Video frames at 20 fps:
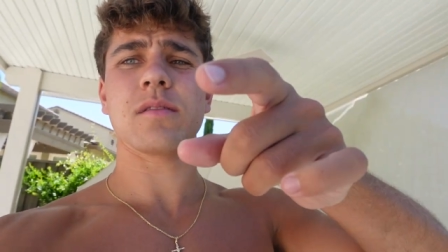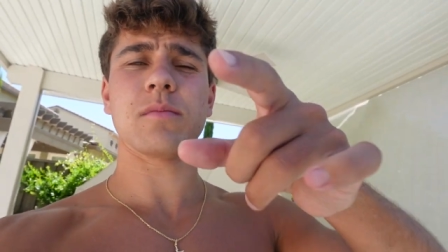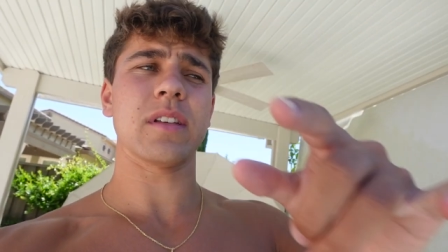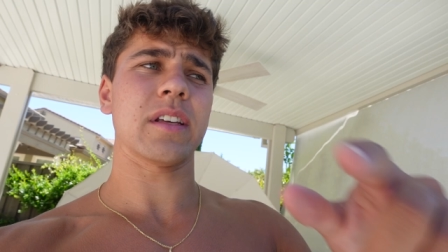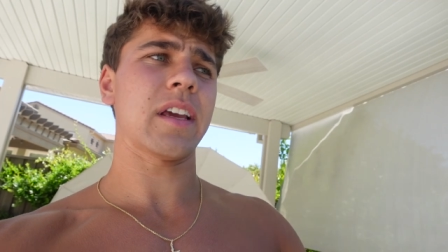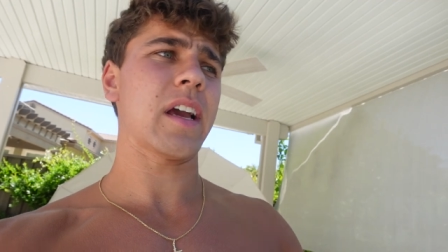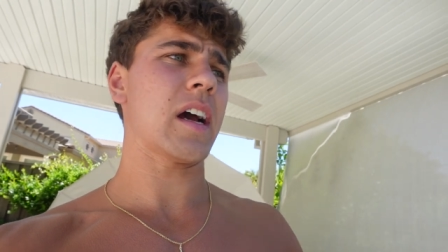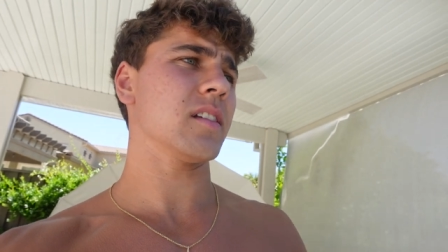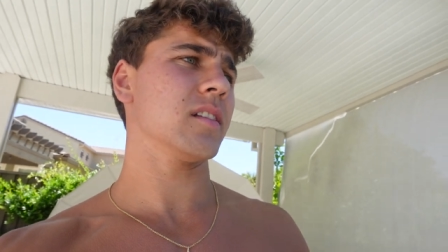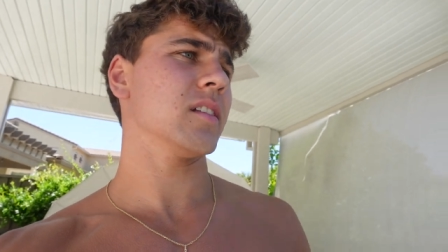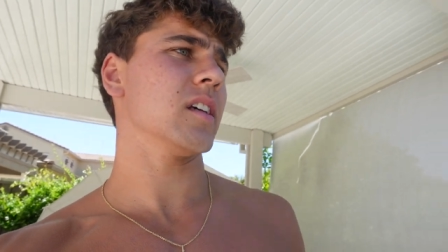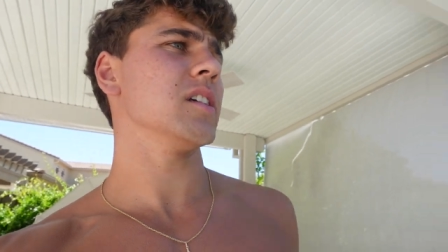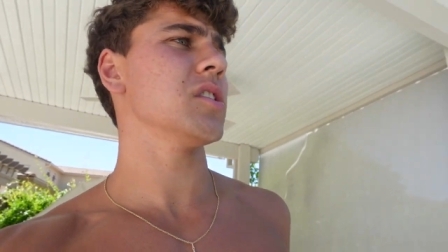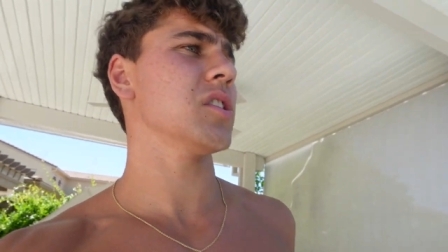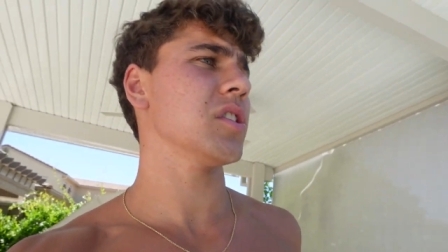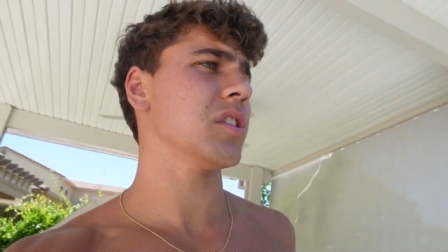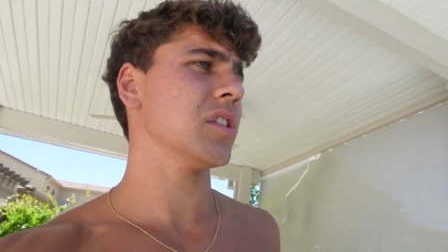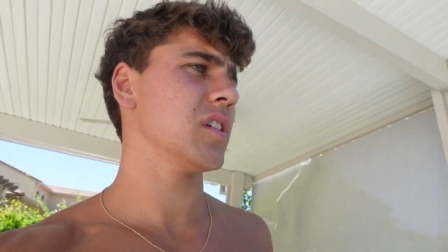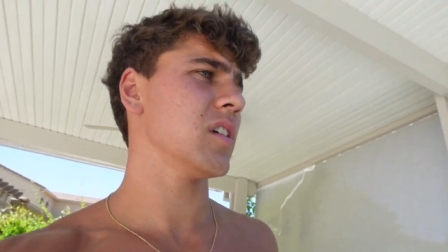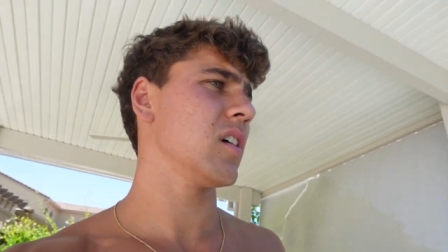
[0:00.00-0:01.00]
from the gas
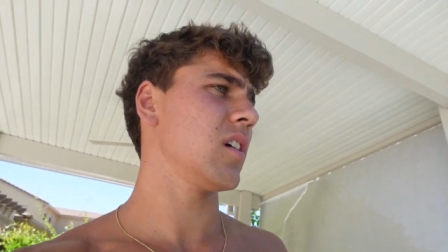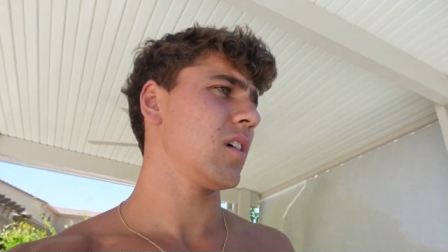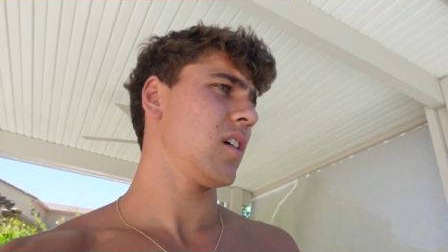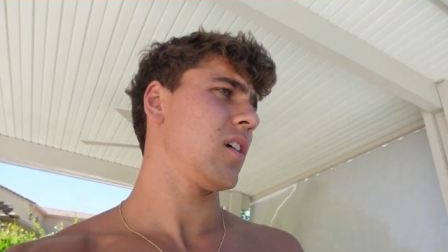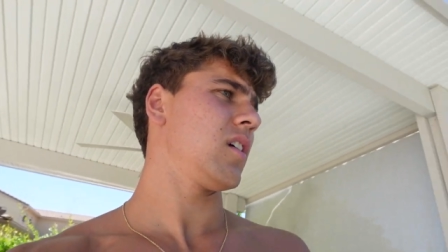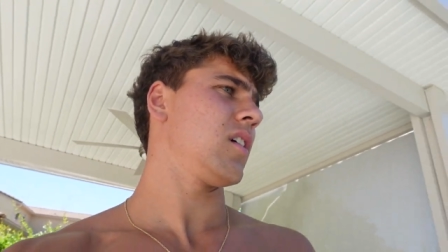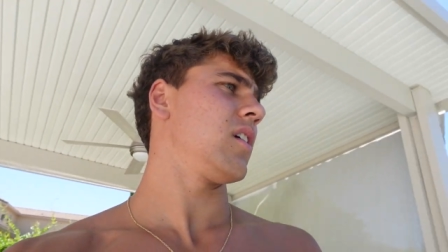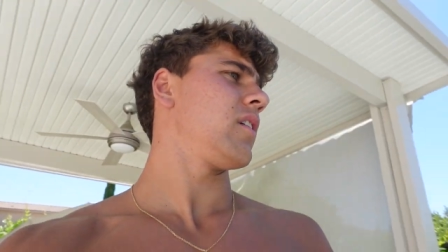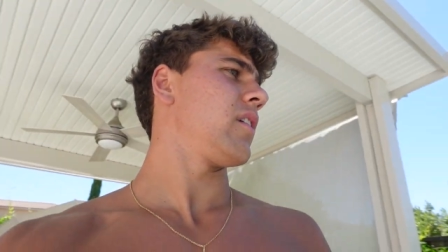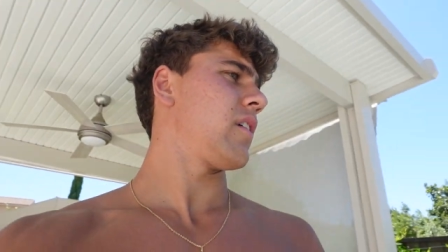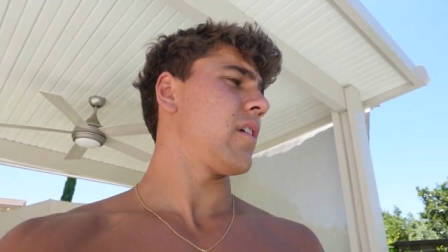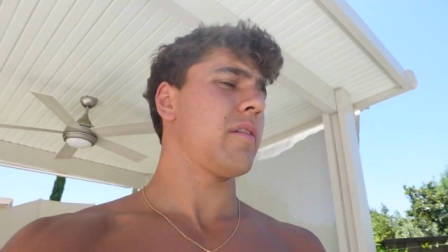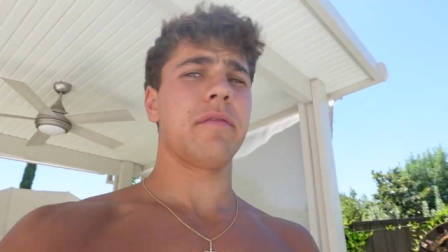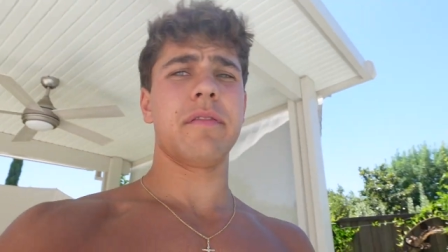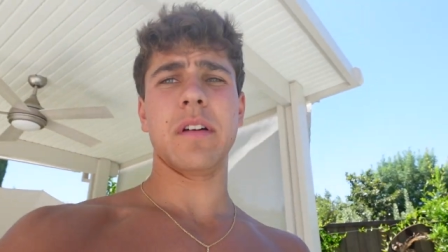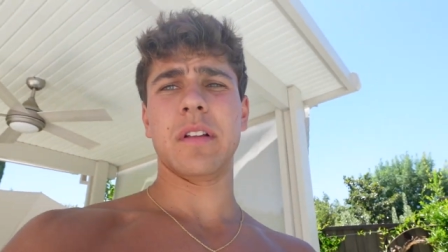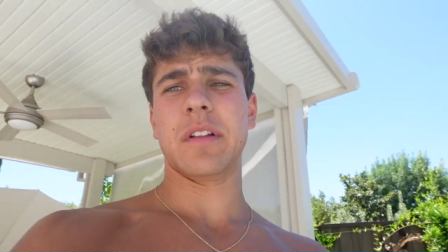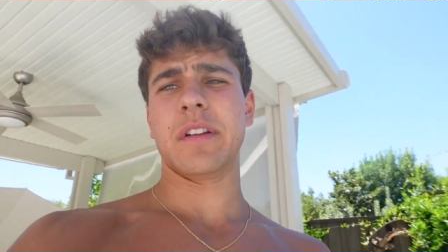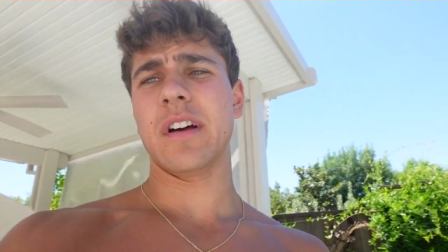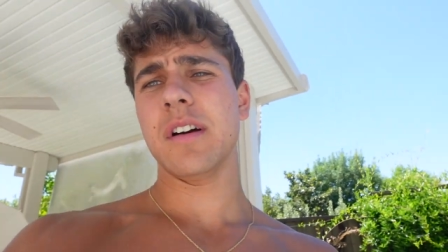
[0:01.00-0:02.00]
station
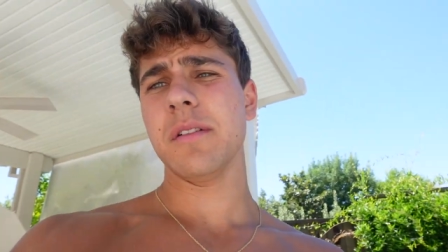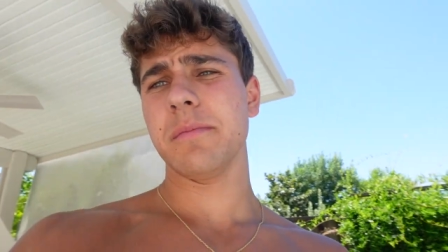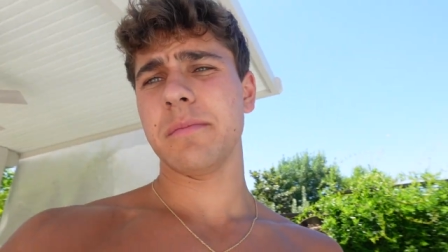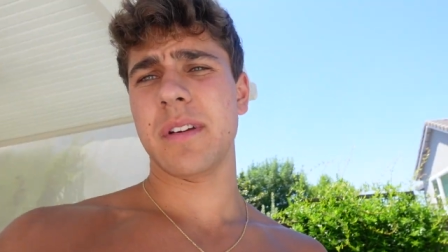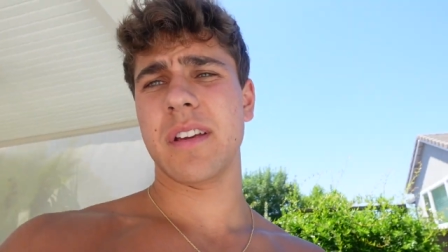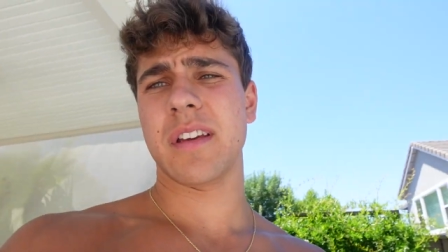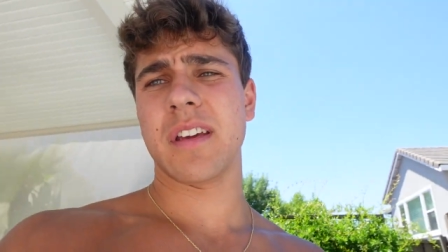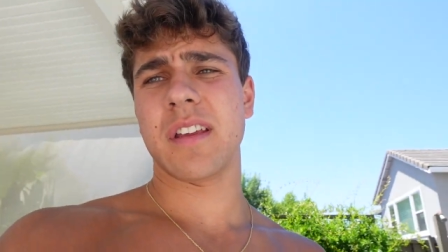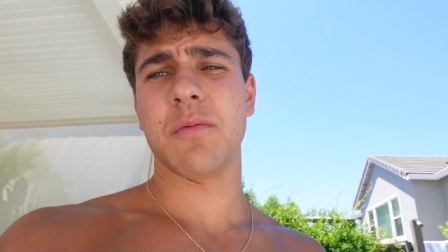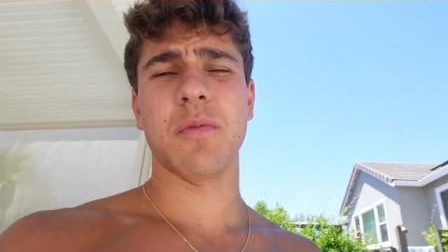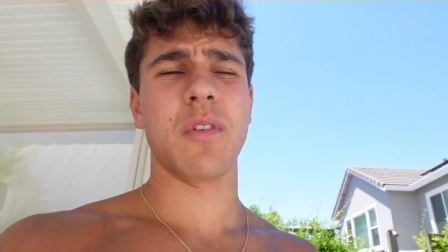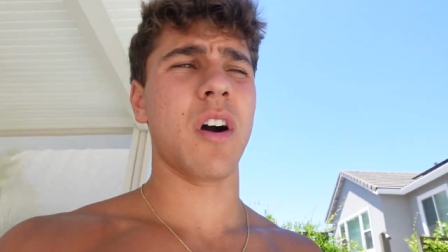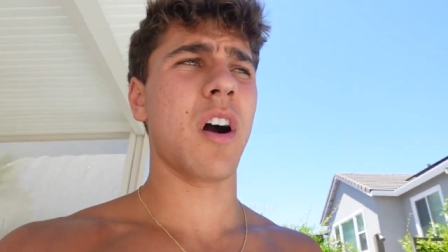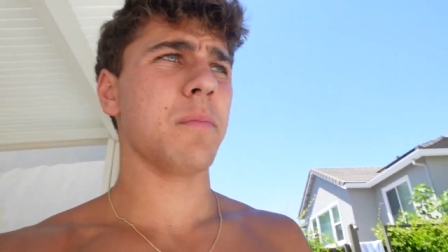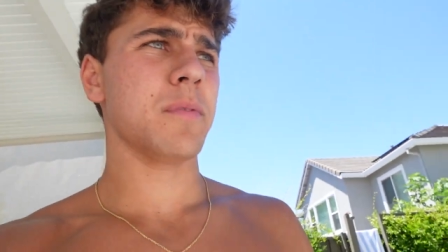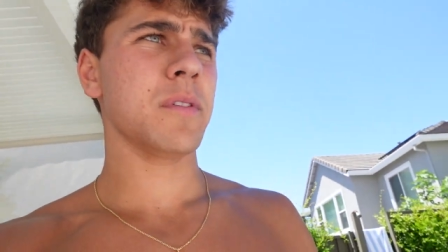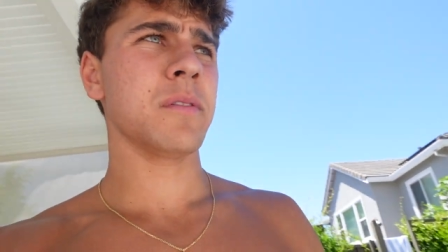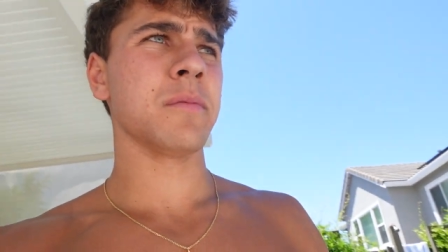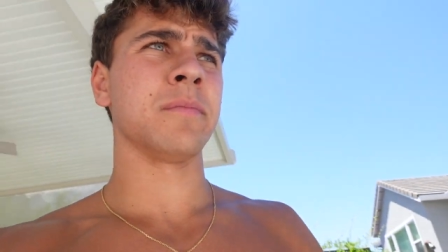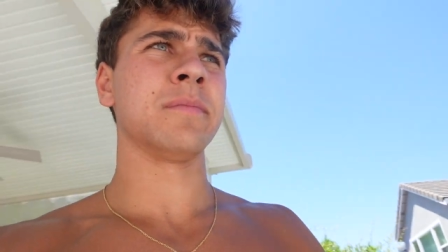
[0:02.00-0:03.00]
fill it up and we'll
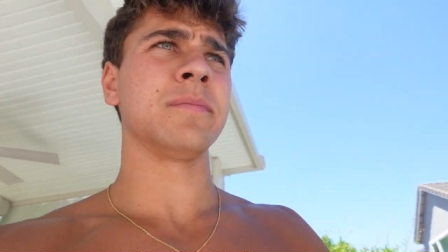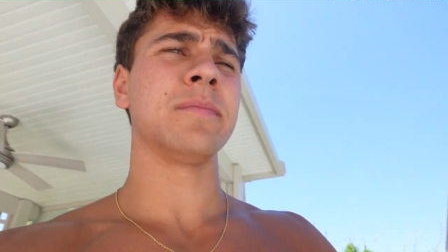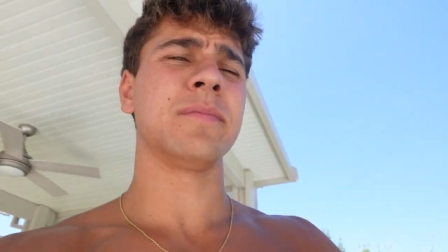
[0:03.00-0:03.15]
hop in